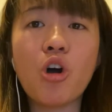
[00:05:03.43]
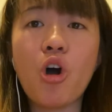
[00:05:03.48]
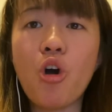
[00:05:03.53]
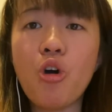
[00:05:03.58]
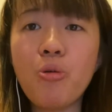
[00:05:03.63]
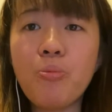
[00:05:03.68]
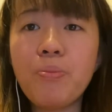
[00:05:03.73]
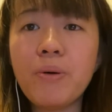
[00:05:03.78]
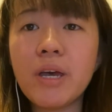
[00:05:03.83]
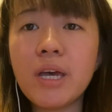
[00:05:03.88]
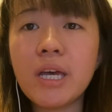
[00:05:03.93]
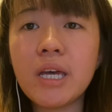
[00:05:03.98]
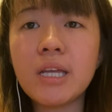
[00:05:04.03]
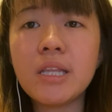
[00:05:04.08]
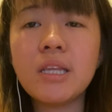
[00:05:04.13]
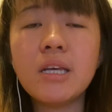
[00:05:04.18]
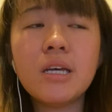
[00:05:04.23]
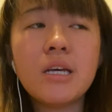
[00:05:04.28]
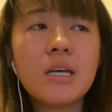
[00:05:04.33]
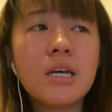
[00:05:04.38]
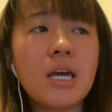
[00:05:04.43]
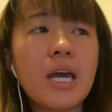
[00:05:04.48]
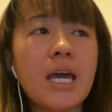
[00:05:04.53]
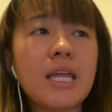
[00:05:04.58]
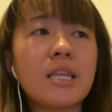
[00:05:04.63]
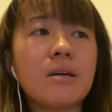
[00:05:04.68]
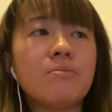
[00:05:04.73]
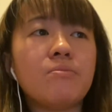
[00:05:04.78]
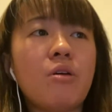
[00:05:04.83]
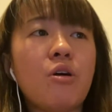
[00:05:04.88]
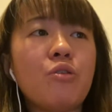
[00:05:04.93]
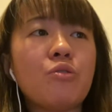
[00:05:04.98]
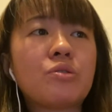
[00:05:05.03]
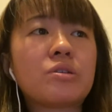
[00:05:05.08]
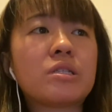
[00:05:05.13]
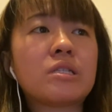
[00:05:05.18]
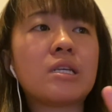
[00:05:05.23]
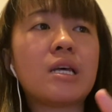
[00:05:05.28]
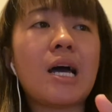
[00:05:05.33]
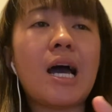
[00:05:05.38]
open and the
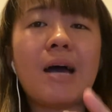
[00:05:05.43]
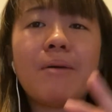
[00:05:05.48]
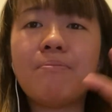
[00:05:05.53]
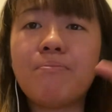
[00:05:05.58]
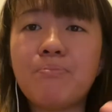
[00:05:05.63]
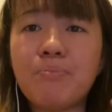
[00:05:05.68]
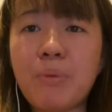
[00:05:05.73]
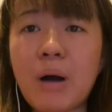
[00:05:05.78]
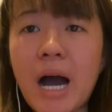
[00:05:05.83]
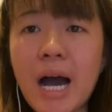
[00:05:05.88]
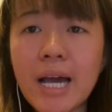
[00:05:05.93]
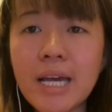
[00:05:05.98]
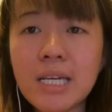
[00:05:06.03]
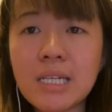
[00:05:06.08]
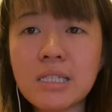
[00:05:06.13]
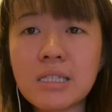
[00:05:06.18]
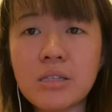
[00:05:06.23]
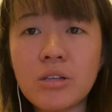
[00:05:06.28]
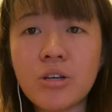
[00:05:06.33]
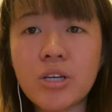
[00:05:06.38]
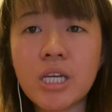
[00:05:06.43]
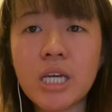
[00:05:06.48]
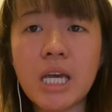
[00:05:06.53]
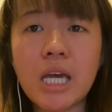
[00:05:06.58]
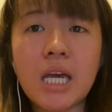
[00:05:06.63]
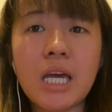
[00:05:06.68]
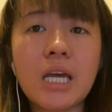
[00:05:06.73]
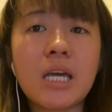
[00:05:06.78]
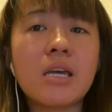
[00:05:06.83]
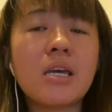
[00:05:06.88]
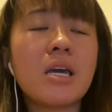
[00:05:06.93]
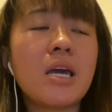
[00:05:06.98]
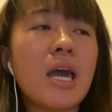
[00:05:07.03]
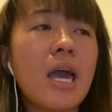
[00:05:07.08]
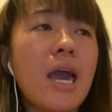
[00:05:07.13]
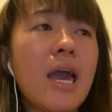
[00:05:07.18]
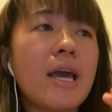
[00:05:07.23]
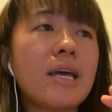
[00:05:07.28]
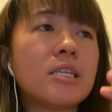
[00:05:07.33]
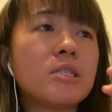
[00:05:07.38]
most unbiased looking,
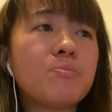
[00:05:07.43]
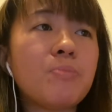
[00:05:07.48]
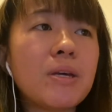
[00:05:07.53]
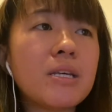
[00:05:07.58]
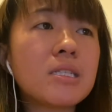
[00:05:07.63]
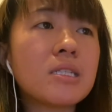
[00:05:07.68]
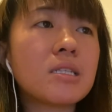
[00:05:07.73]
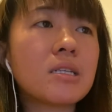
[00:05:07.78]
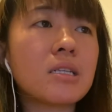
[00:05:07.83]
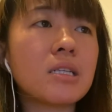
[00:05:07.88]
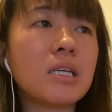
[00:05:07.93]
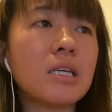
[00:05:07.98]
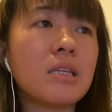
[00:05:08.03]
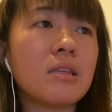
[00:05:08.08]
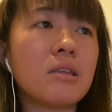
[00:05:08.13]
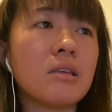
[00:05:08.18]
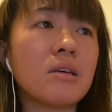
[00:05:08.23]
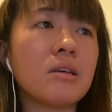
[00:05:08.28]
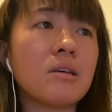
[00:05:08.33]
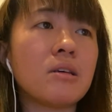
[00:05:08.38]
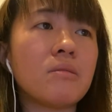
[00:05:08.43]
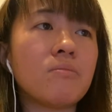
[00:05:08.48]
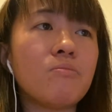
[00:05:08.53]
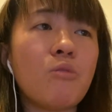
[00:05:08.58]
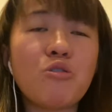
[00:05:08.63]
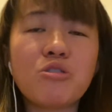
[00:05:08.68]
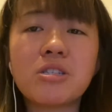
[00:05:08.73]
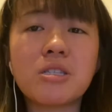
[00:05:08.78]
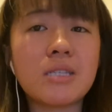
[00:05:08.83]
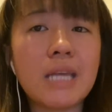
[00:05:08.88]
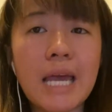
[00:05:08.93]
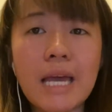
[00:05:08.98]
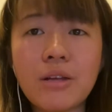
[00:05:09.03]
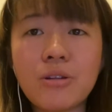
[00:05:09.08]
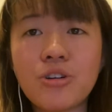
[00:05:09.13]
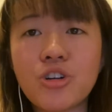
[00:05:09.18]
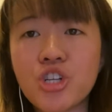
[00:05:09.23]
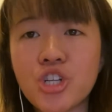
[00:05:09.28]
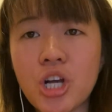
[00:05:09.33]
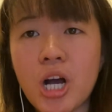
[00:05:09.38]
and it's basically the most
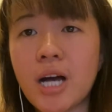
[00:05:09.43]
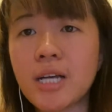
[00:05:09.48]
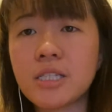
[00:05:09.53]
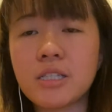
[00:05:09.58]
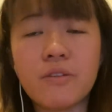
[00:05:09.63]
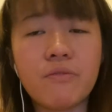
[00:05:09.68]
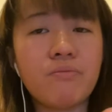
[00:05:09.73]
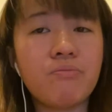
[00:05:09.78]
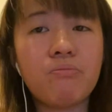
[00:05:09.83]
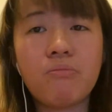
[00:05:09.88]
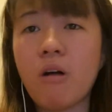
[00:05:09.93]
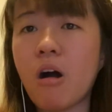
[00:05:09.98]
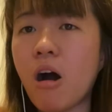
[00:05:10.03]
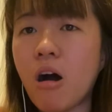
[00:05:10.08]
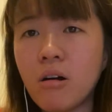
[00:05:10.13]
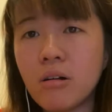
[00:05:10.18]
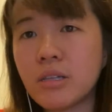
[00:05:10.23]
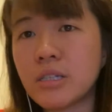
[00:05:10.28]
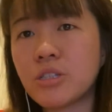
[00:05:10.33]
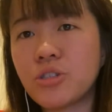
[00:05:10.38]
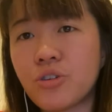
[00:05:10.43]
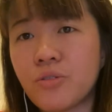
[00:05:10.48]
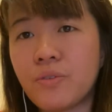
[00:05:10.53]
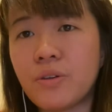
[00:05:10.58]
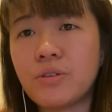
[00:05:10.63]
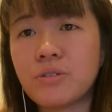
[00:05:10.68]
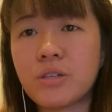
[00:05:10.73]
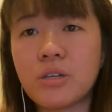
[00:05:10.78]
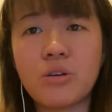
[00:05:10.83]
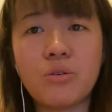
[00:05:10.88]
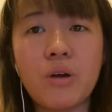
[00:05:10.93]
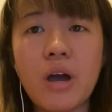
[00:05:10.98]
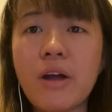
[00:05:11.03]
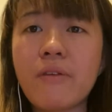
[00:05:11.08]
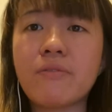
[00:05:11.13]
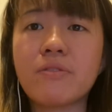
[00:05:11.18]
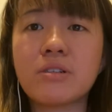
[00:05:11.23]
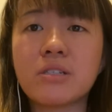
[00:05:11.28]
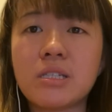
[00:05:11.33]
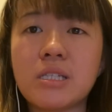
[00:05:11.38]
standard shots of all interviews that you'll
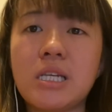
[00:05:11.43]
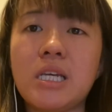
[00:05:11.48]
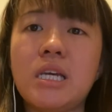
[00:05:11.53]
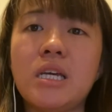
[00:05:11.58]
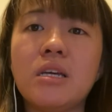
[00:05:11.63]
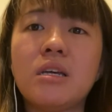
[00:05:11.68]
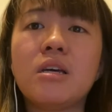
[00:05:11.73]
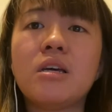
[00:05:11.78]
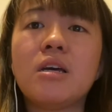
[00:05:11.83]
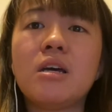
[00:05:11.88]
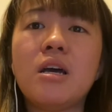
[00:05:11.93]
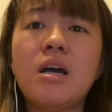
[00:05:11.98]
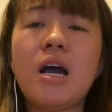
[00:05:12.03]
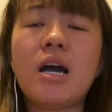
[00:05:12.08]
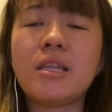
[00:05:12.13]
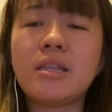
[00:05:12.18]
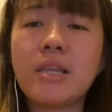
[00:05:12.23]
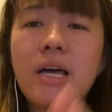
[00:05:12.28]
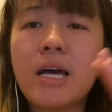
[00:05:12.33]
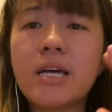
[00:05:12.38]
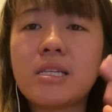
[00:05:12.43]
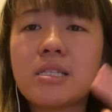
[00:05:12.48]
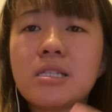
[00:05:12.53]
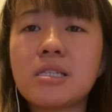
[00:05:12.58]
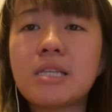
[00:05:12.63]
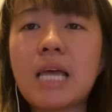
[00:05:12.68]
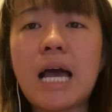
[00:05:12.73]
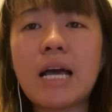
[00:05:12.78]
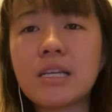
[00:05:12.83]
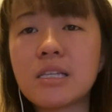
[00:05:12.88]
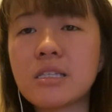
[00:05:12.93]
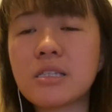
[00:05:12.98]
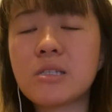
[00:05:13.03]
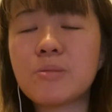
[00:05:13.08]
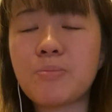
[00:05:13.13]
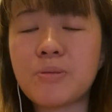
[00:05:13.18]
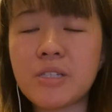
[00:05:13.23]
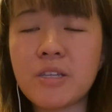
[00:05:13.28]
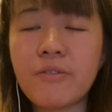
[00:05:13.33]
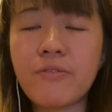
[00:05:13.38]
ever see, unless that
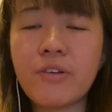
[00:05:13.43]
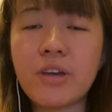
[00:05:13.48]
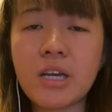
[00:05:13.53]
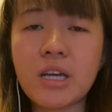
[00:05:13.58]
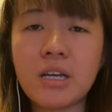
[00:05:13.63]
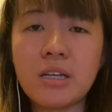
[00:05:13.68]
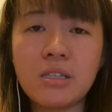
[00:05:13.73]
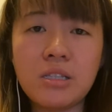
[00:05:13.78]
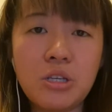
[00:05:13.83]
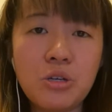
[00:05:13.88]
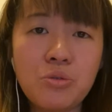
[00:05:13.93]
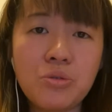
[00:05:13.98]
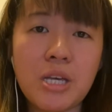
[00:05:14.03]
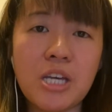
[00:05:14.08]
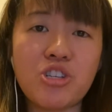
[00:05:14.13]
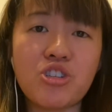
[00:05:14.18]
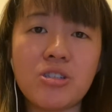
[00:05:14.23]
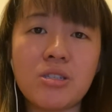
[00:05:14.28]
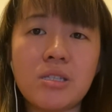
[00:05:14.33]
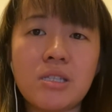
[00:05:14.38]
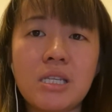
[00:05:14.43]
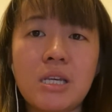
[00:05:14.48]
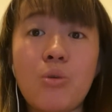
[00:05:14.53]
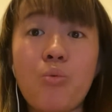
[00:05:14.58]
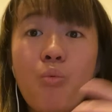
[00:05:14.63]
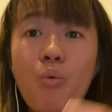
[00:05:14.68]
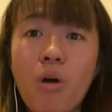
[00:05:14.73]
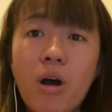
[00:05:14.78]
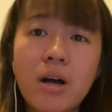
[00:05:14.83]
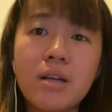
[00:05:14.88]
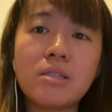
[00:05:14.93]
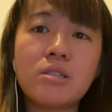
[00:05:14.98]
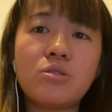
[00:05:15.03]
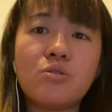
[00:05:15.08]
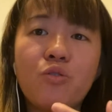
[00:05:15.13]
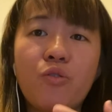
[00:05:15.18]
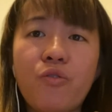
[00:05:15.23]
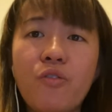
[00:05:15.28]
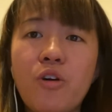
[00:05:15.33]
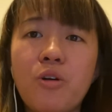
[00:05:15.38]
specific news agency wants
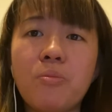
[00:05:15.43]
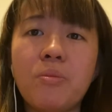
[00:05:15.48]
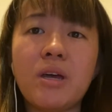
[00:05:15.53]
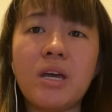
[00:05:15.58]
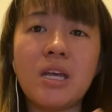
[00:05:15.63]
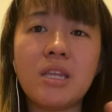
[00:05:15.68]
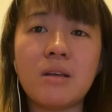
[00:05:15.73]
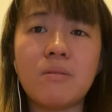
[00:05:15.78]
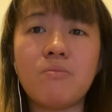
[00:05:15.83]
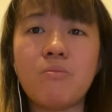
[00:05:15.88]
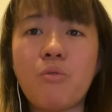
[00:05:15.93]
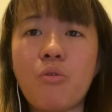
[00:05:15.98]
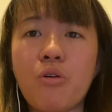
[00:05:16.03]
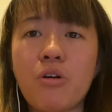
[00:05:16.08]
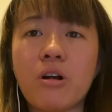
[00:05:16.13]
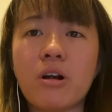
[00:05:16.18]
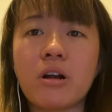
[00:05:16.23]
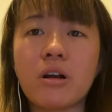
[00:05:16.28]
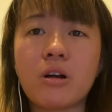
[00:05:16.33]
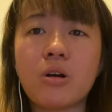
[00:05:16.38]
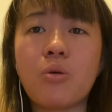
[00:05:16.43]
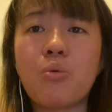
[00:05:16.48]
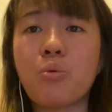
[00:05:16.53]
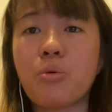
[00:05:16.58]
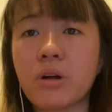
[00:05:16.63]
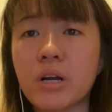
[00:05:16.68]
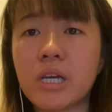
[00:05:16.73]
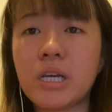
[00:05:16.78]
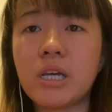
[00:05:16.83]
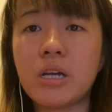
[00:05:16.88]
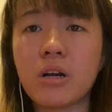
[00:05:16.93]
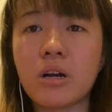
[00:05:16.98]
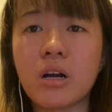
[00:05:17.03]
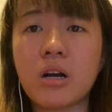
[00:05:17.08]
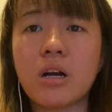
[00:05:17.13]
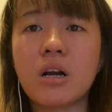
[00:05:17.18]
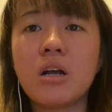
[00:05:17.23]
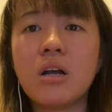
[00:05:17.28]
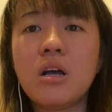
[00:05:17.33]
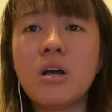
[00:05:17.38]
to film it in a more
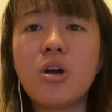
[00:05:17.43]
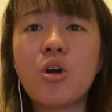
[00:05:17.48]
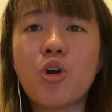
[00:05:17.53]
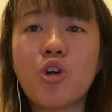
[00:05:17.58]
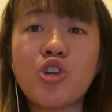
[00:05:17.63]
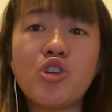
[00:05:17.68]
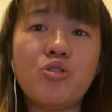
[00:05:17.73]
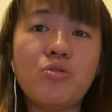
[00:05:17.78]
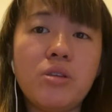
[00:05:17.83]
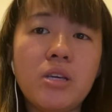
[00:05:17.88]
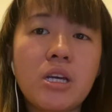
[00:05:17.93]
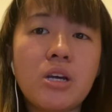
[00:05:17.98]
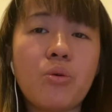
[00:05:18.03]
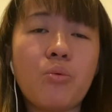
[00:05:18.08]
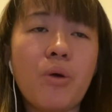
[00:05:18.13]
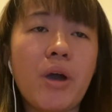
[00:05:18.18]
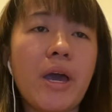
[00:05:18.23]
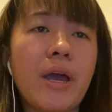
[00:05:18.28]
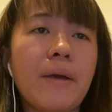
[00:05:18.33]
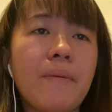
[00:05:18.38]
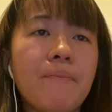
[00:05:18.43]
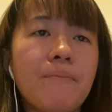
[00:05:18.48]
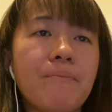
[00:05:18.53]
quirkier or unique way.